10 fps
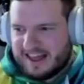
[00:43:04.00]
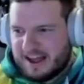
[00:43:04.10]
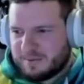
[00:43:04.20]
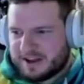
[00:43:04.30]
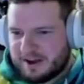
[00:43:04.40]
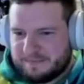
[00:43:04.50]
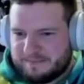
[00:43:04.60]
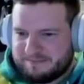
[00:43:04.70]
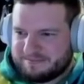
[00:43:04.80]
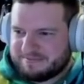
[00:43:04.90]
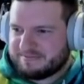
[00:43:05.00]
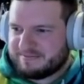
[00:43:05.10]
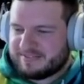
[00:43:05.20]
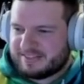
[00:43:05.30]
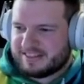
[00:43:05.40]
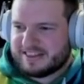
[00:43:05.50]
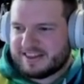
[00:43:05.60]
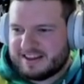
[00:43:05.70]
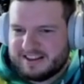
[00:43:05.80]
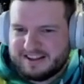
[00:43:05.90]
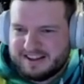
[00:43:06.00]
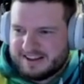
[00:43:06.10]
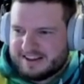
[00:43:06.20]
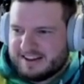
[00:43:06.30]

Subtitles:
is going to be when the screen is completely white.